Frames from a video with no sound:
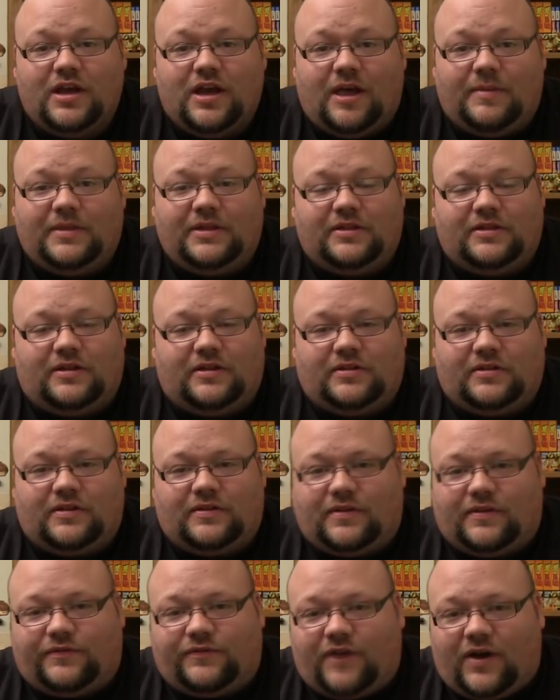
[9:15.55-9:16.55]
I mean,
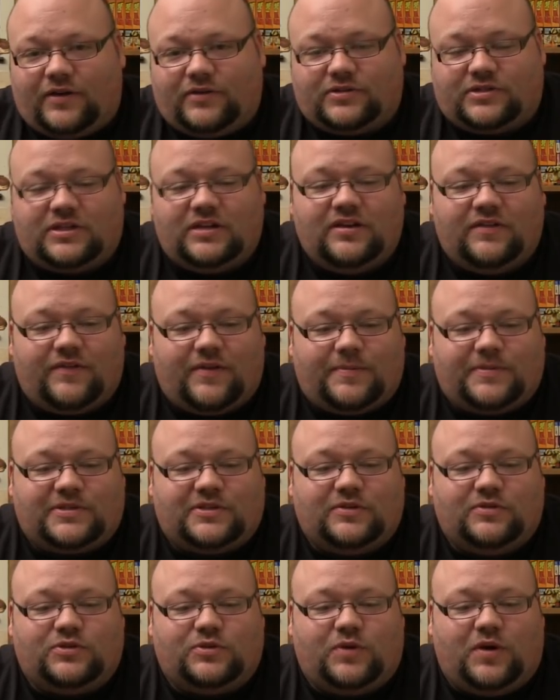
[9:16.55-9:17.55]
the final scene of
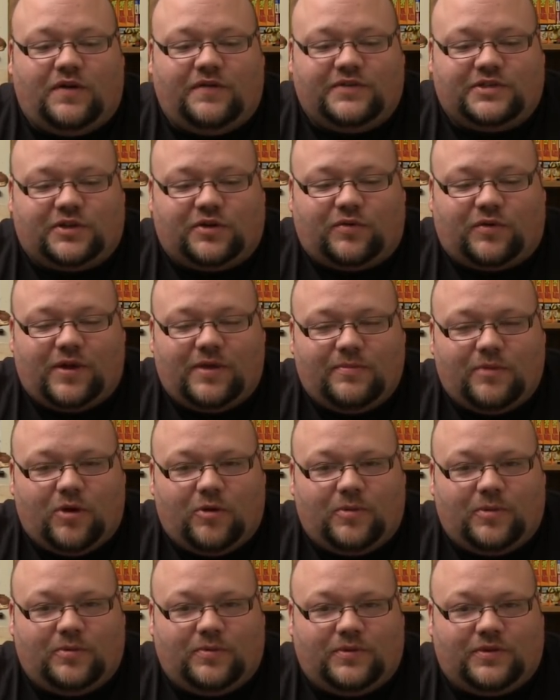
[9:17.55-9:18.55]
episode 12 is a great
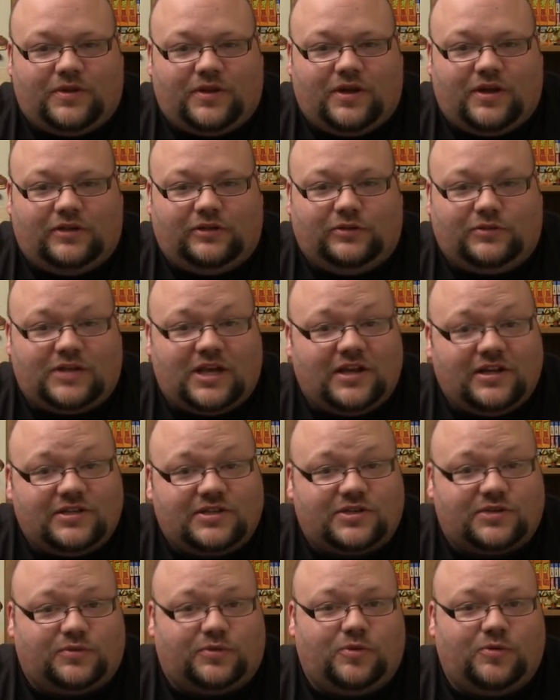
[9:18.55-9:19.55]
moment with Lieutenant
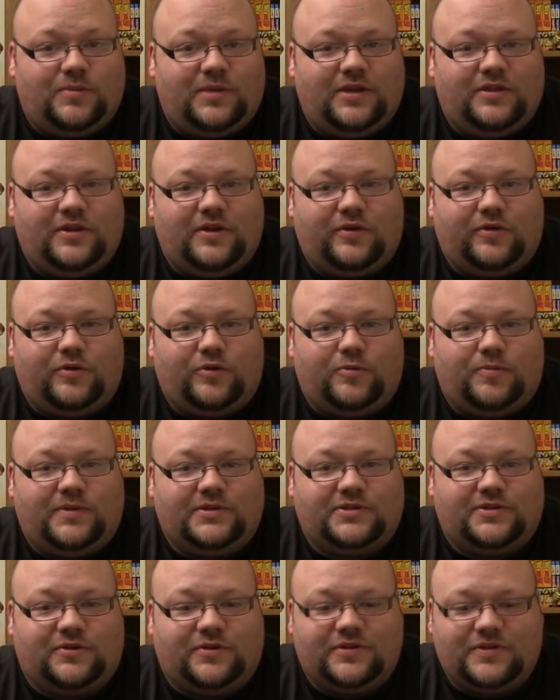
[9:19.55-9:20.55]
Tsurumi and their group
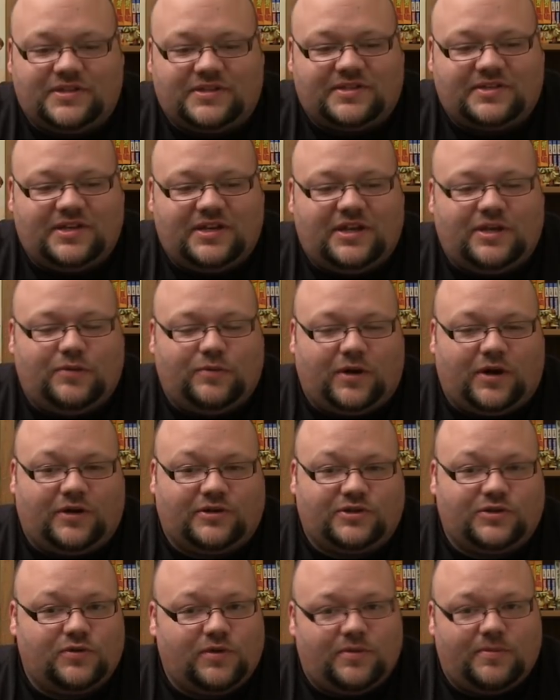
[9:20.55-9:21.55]
as they're in the city where
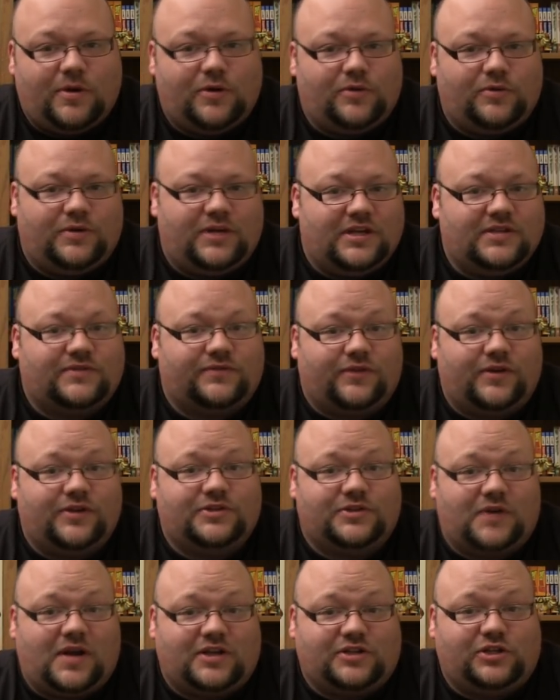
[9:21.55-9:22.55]
Sugimoto and his
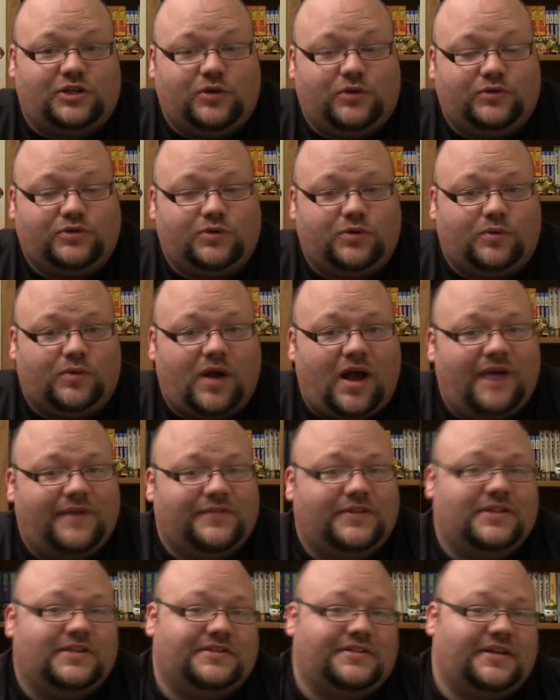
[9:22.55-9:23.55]
friends are actually going to arrive
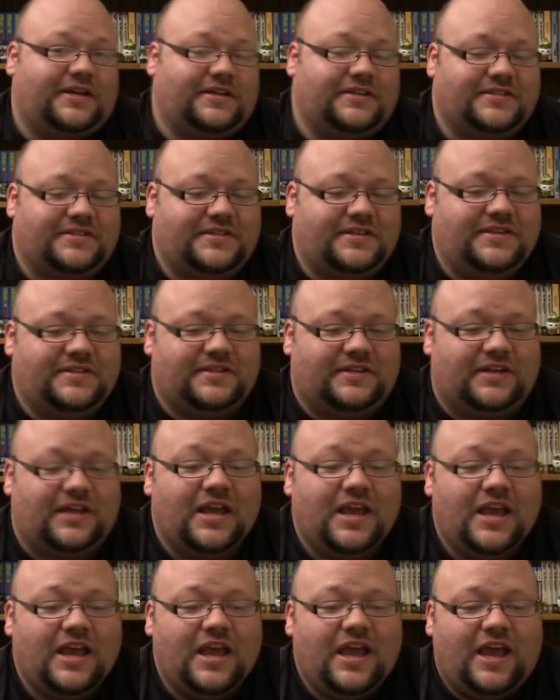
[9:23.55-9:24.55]
in the second season,
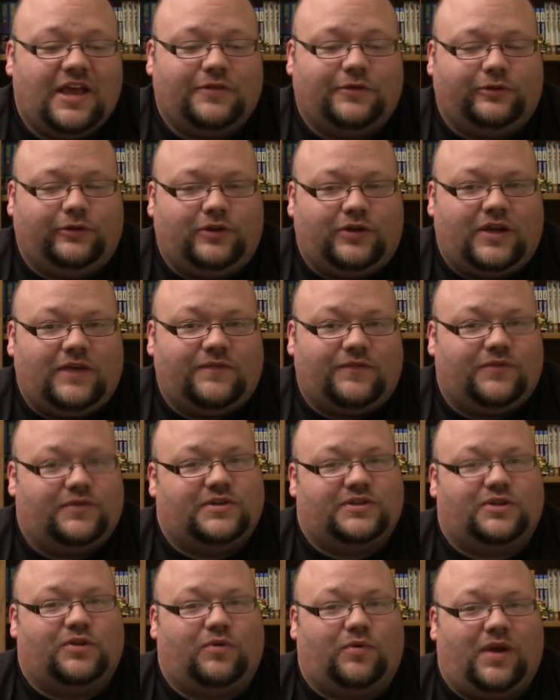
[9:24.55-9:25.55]
and they're looking for
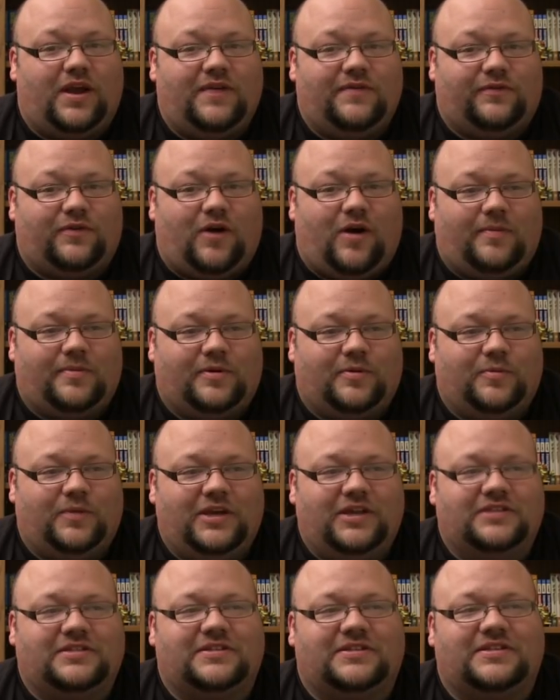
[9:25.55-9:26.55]
this grave robber, and we
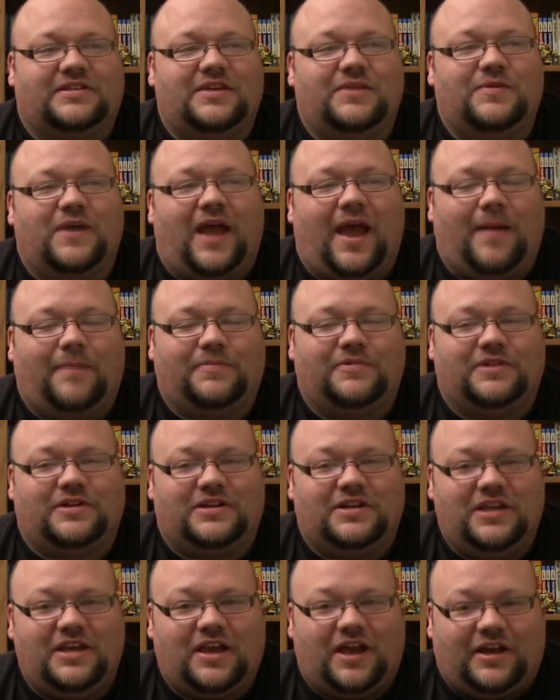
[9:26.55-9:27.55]
get to see what happened to
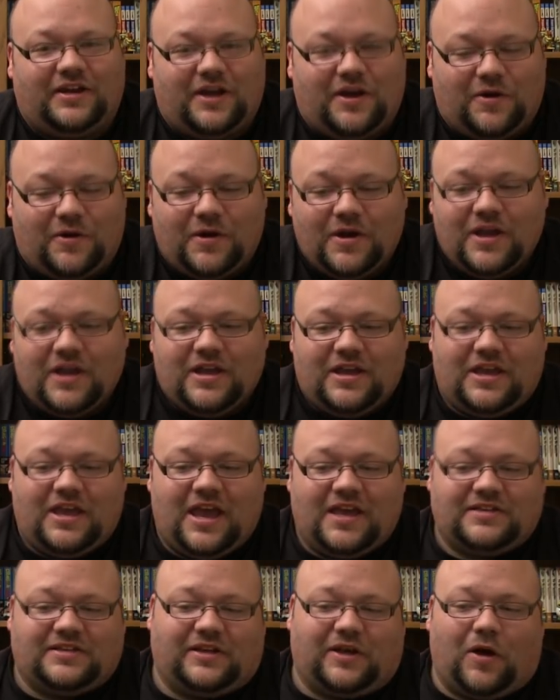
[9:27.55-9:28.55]
Nikaido. He
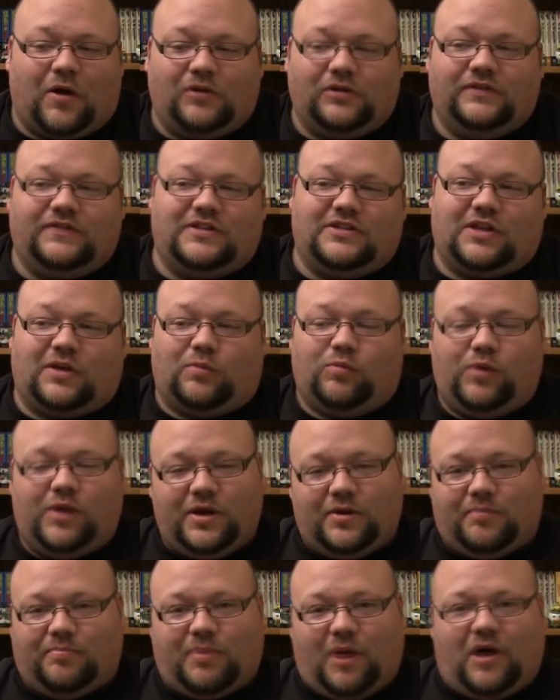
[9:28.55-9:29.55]
has, like, all of these, like,
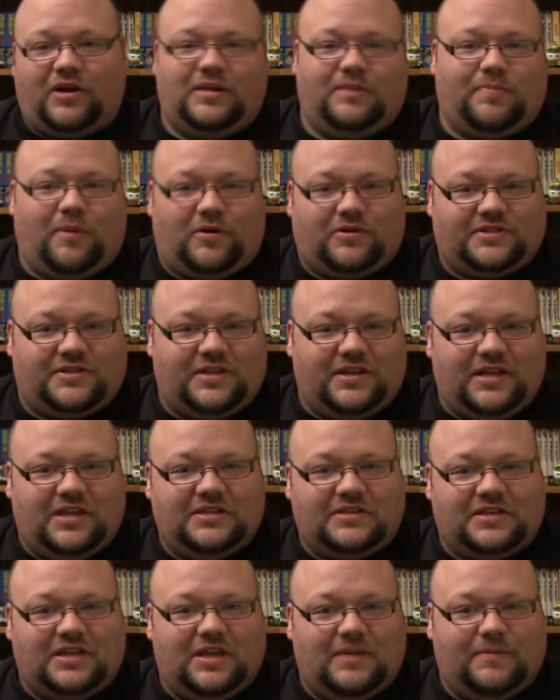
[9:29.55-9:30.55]
weird body parts that
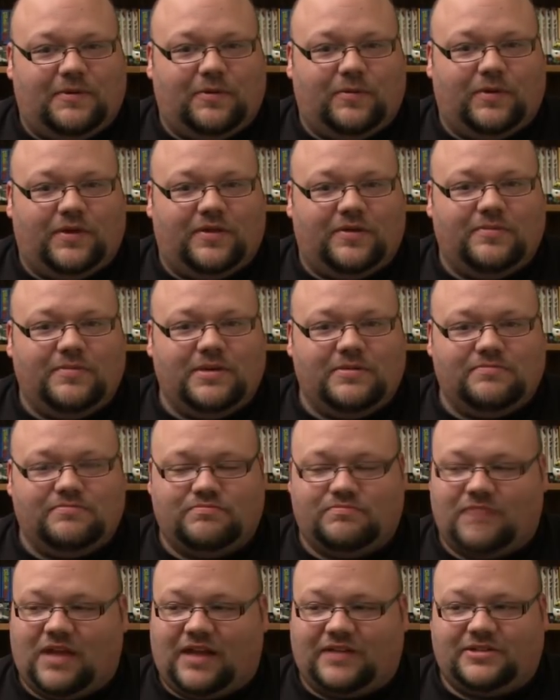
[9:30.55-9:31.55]
he's keeping with him,
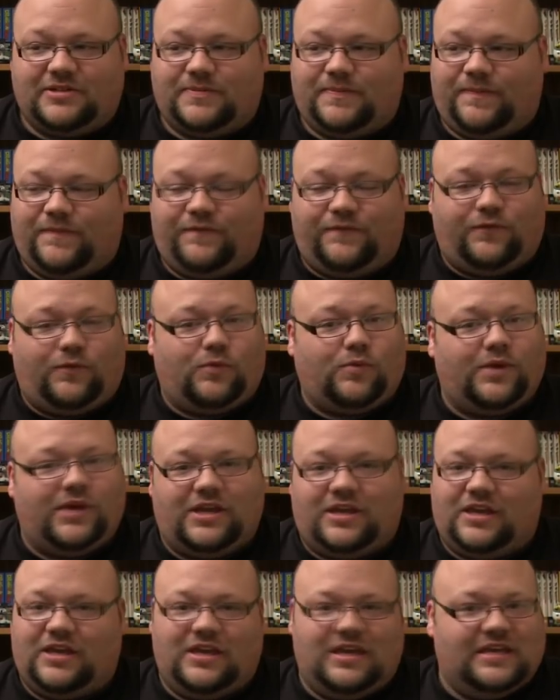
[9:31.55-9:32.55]
and that's
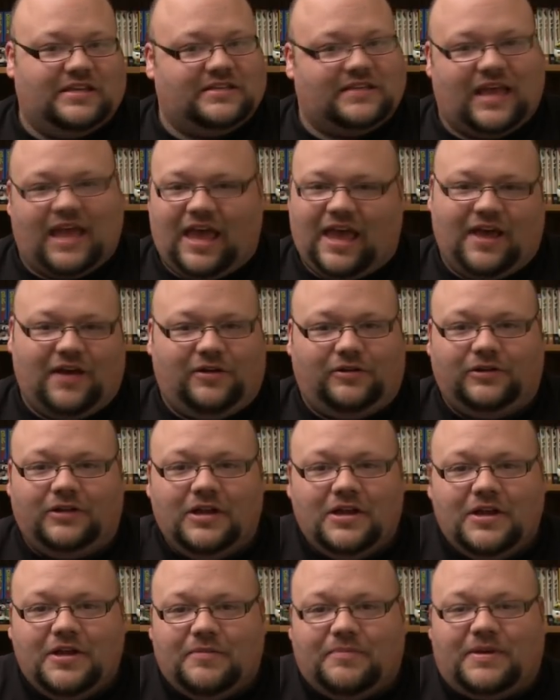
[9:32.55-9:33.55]
freaky as hell.
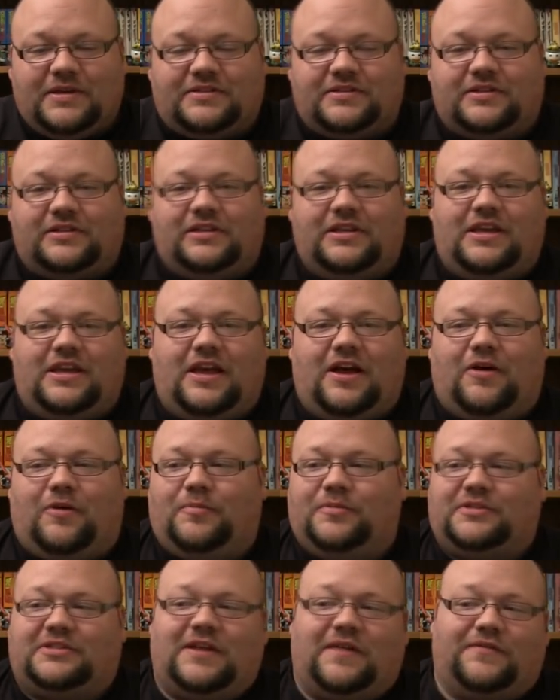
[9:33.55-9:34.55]
Basically,
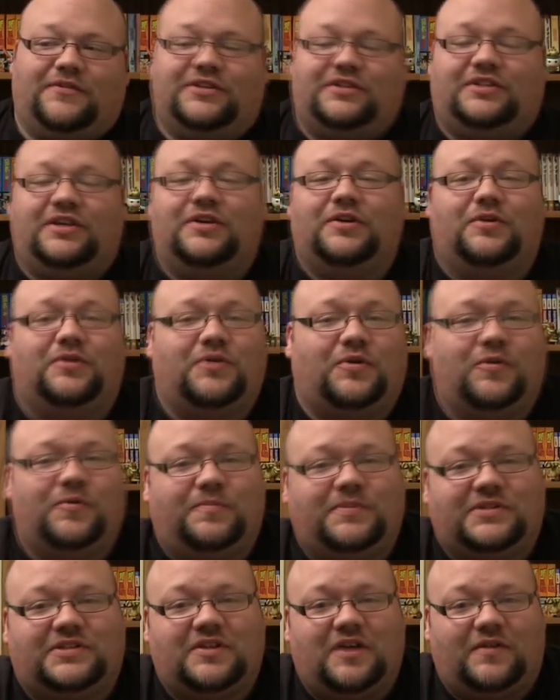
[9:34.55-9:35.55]
almost every single
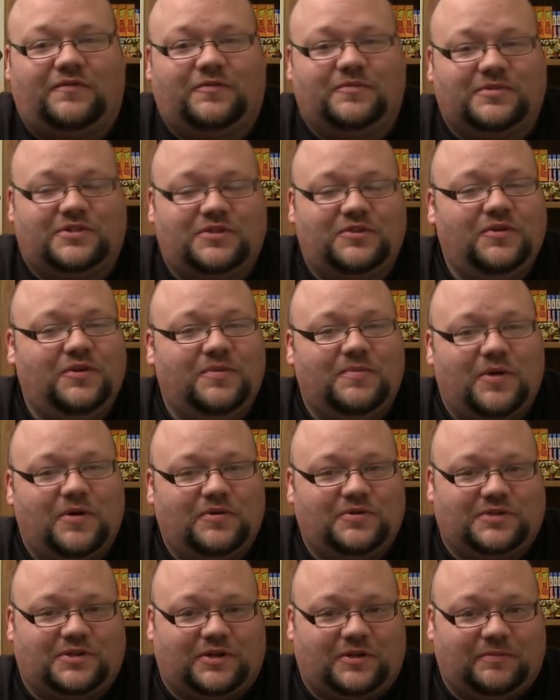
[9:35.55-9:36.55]
group aside from
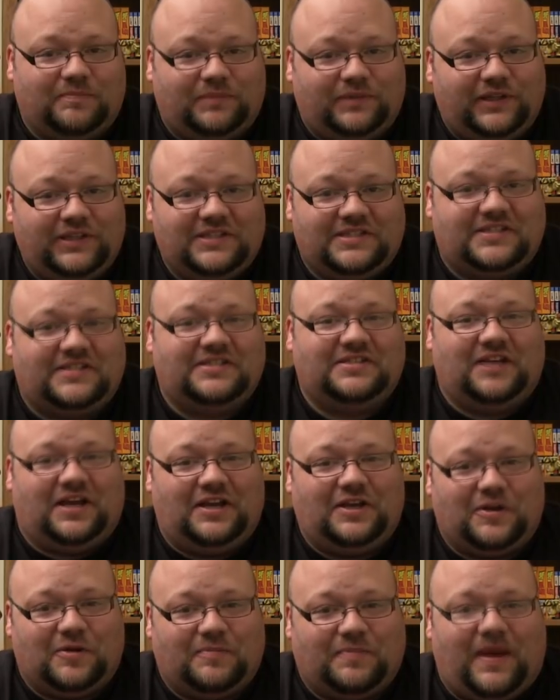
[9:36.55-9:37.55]
Sugimoto's are complete
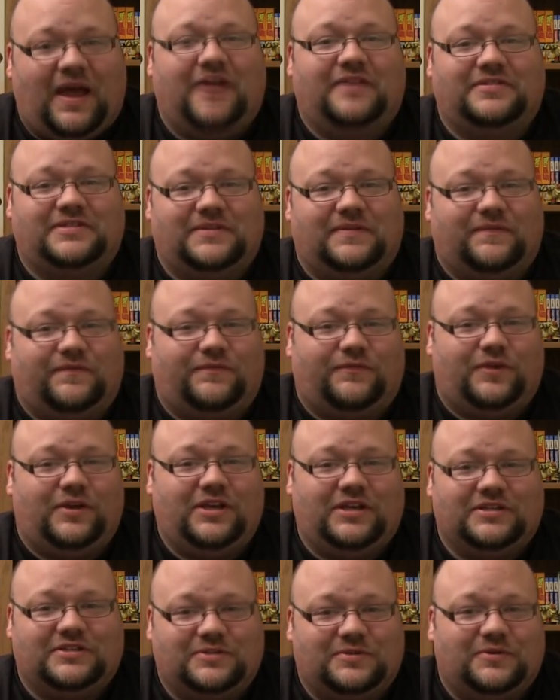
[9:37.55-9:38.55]
psychopaths and
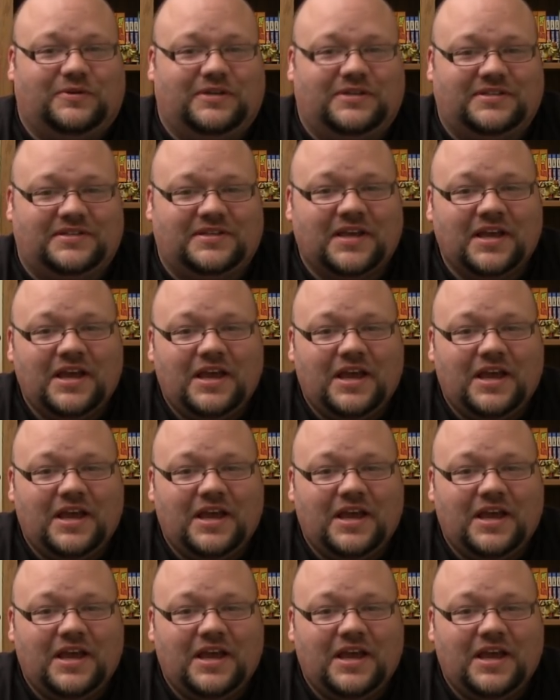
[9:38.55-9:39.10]
freakazoids.